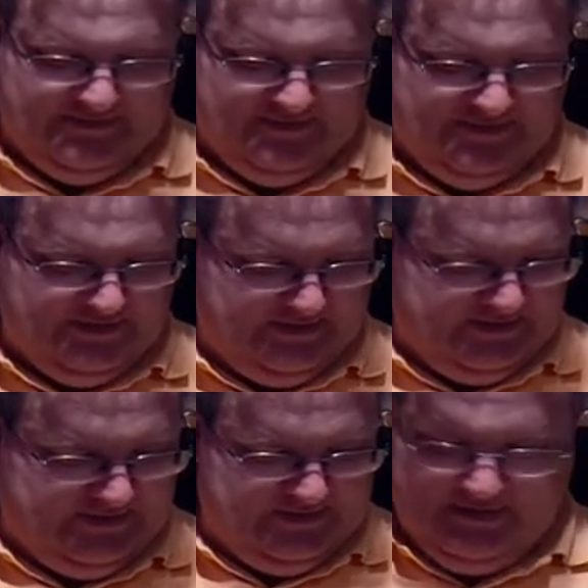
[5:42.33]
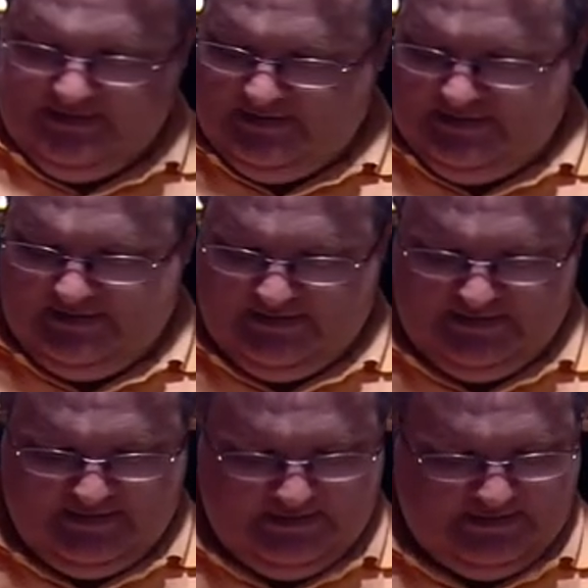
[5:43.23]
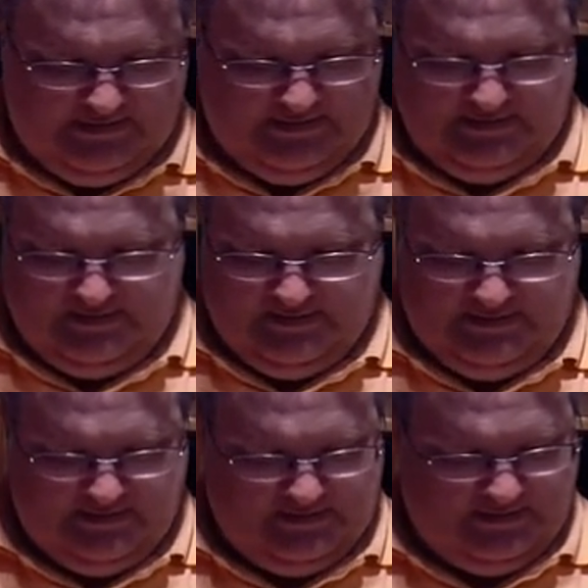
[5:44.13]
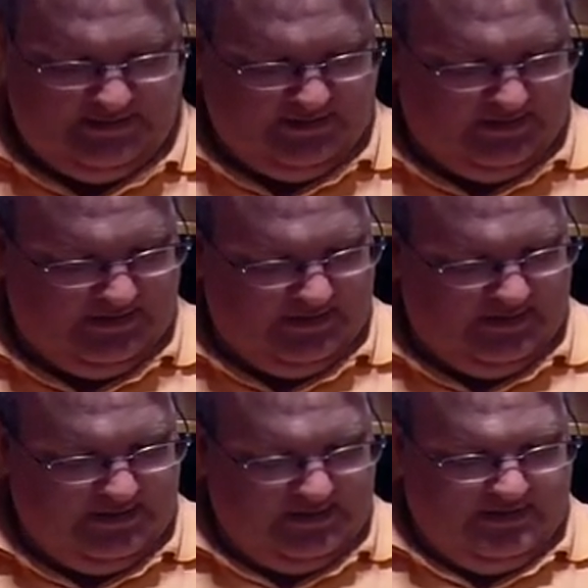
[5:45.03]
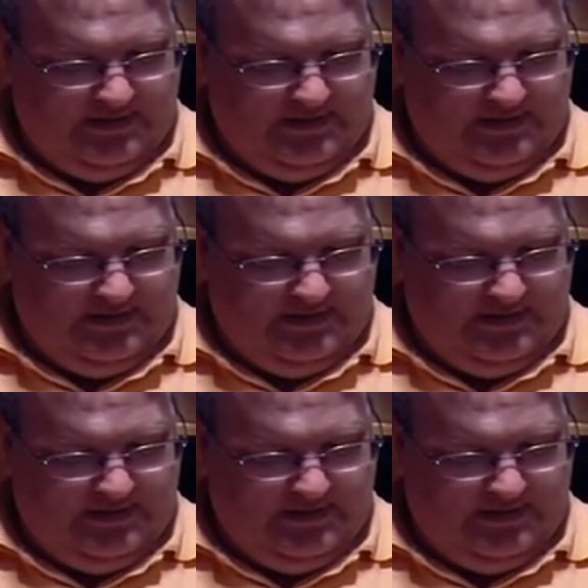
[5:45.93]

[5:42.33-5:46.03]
[no speech]